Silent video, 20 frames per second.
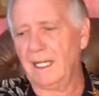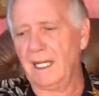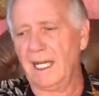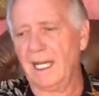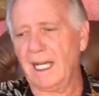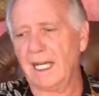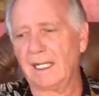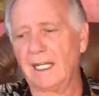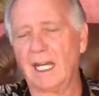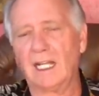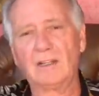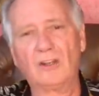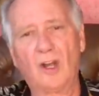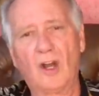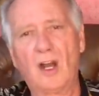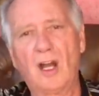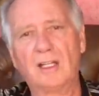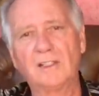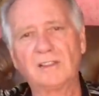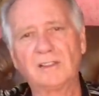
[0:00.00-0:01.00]
And I
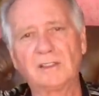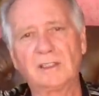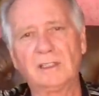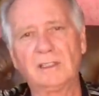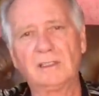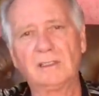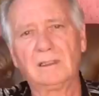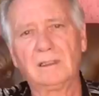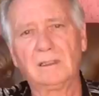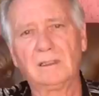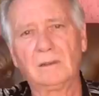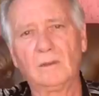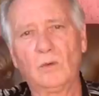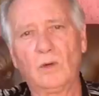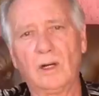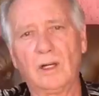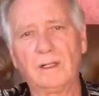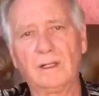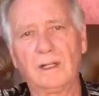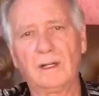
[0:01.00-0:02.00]
lost
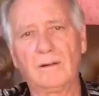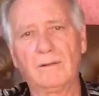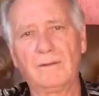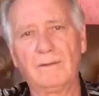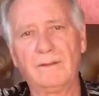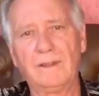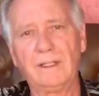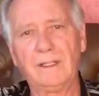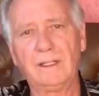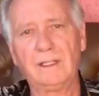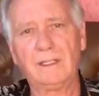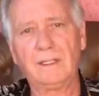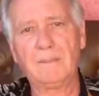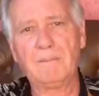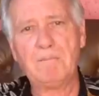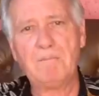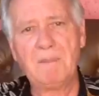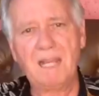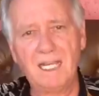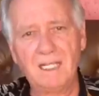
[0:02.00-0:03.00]
one of the
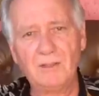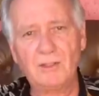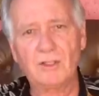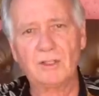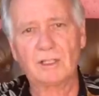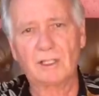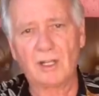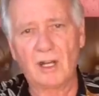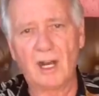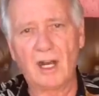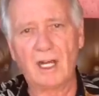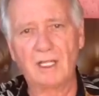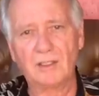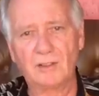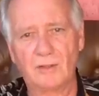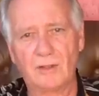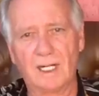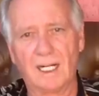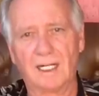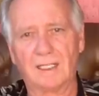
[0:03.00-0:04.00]
major
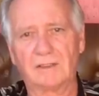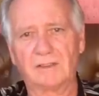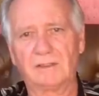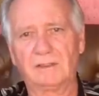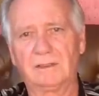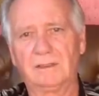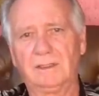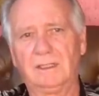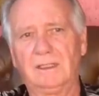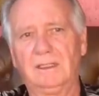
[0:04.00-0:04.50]
contracts.